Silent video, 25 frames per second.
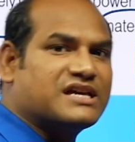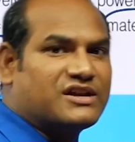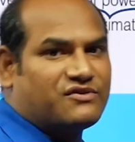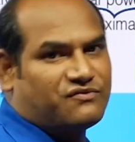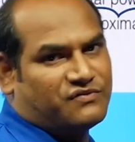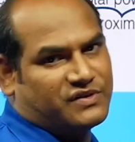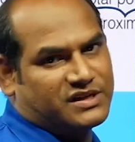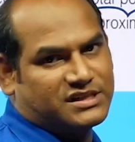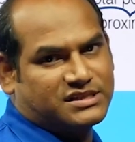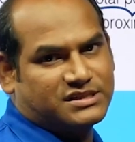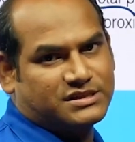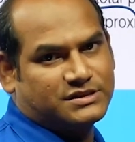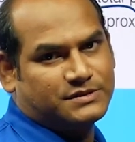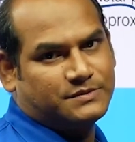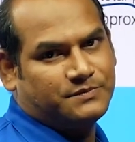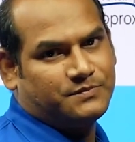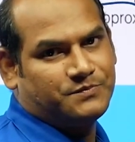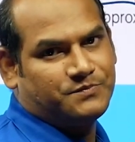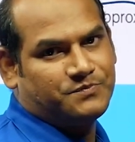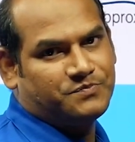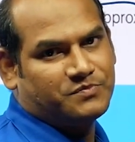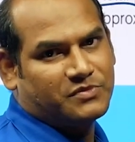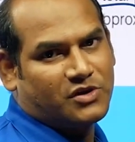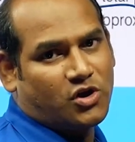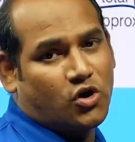surface.
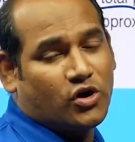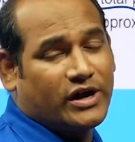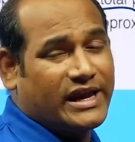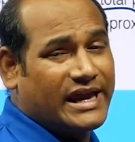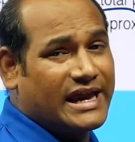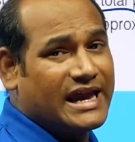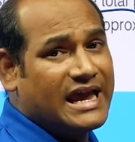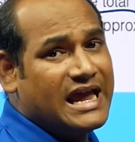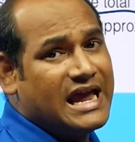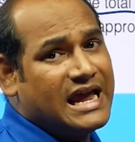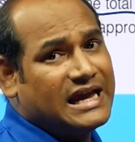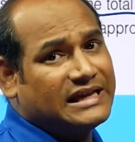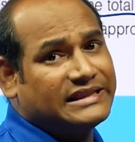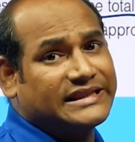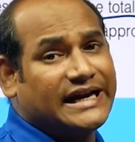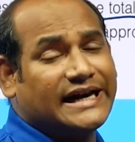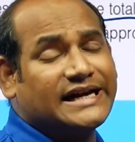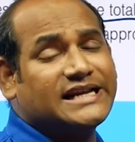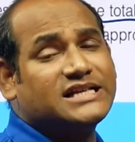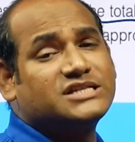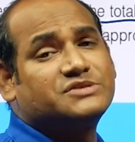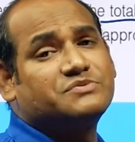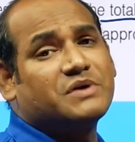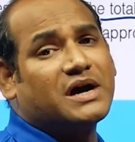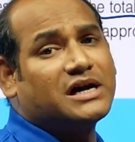Okay,
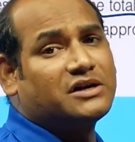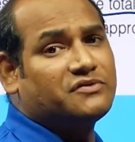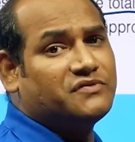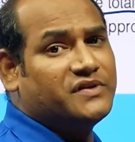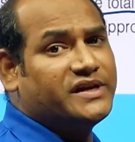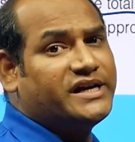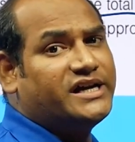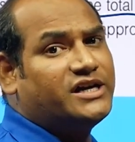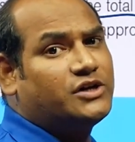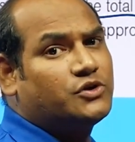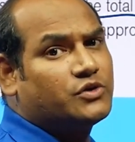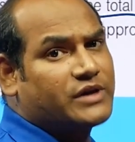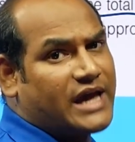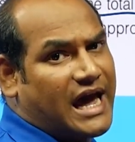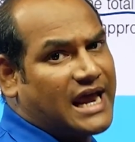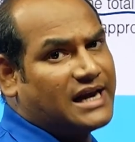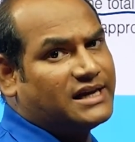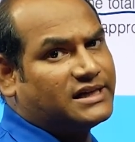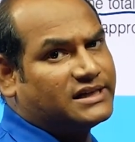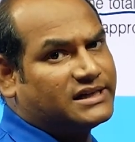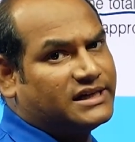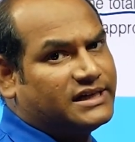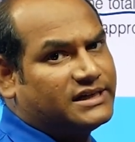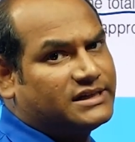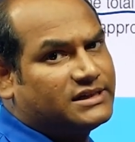that is what we need to
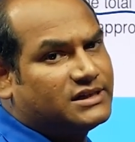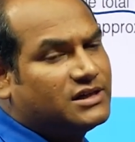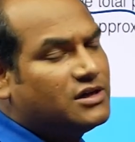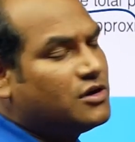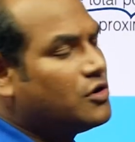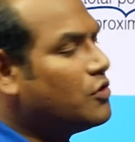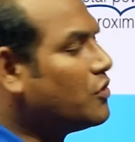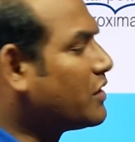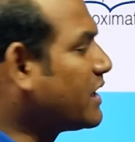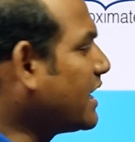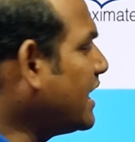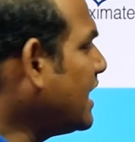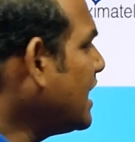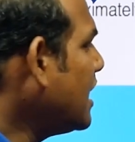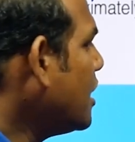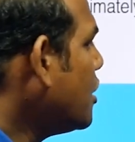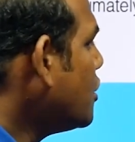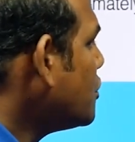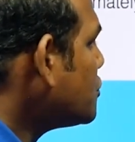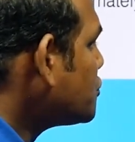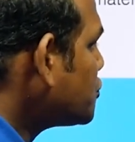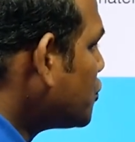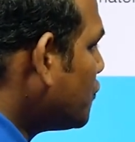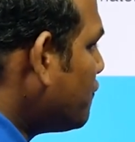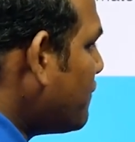calculate. Okay,
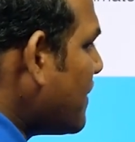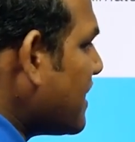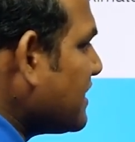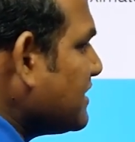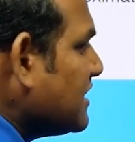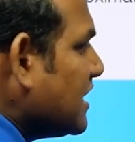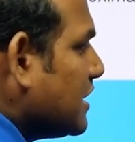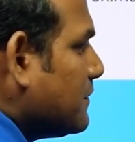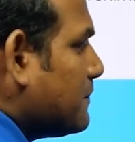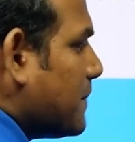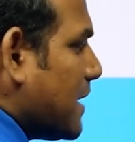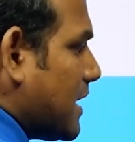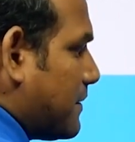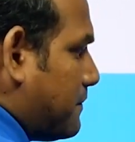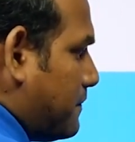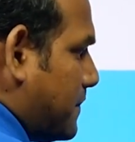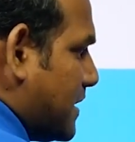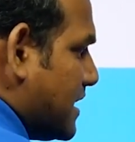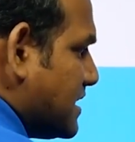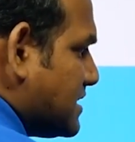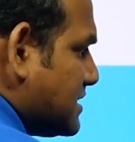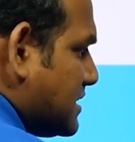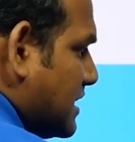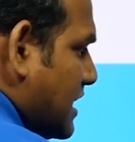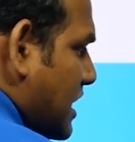so for that
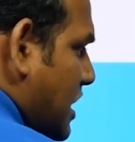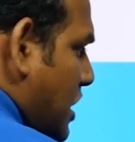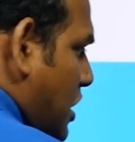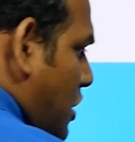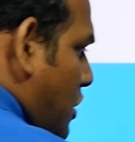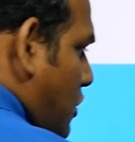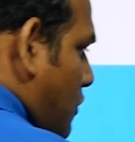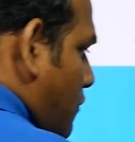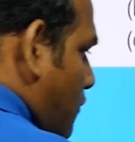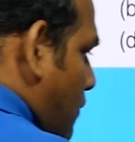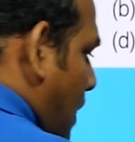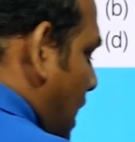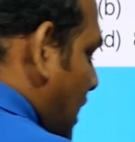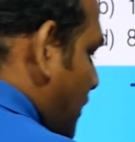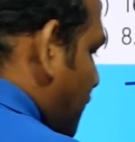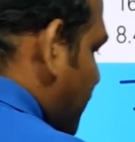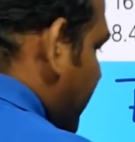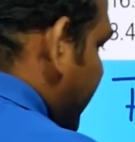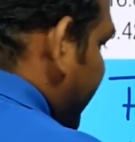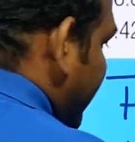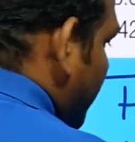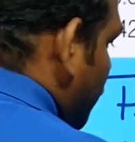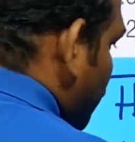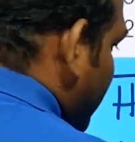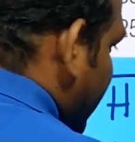purpose, what
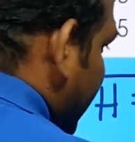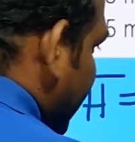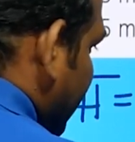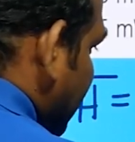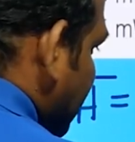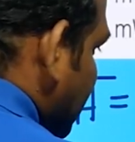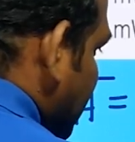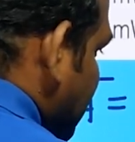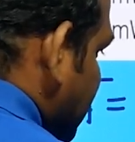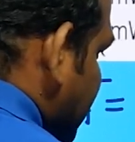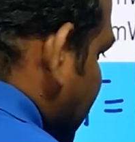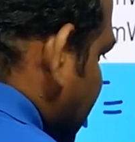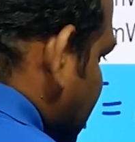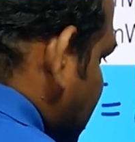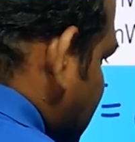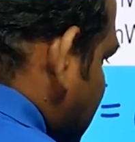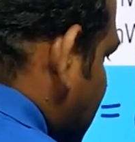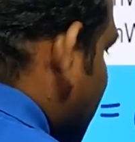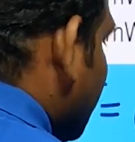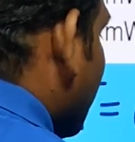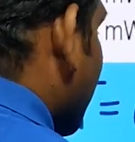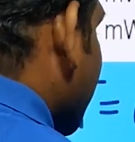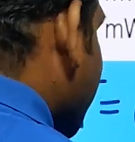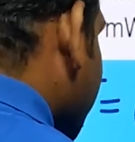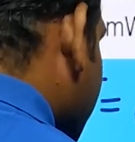we need to get in the sense,
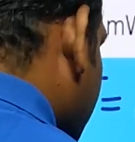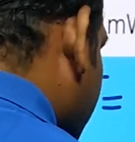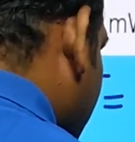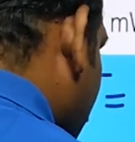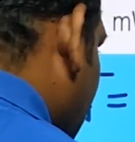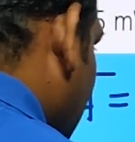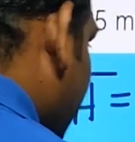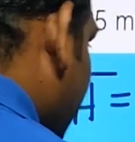first of